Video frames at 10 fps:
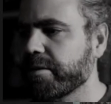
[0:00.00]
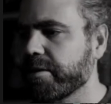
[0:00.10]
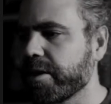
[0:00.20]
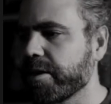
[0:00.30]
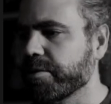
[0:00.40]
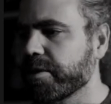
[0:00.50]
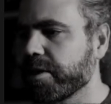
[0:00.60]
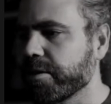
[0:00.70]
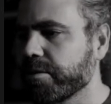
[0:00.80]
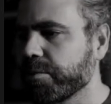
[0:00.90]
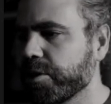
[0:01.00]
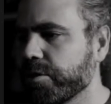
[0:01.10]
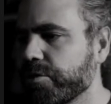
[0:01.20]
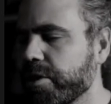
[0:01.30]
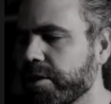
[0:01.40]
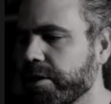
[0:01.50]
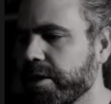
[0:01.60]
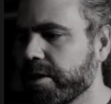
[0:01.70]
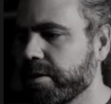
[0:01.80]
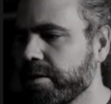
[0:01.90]
not outside. So I'm gonna draw it
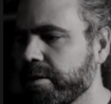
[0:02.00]
again.